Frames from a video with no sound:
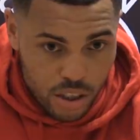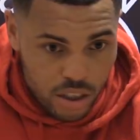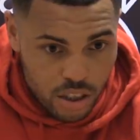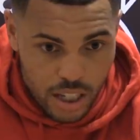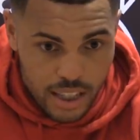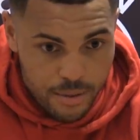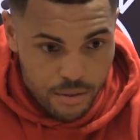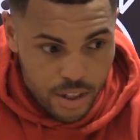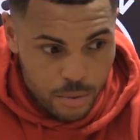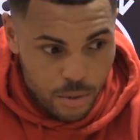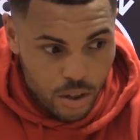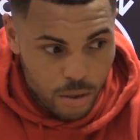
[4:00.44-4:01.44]
which it never
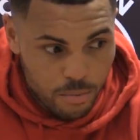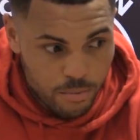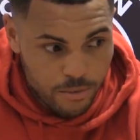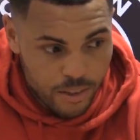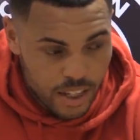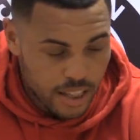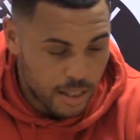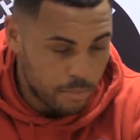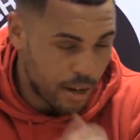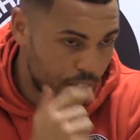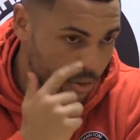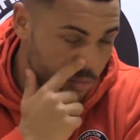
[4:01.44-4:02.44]
is. We've got a fantastic
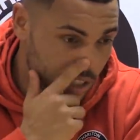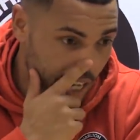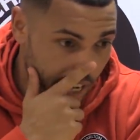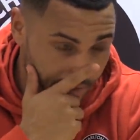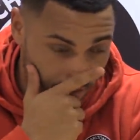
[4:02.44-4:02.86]
backroom staff,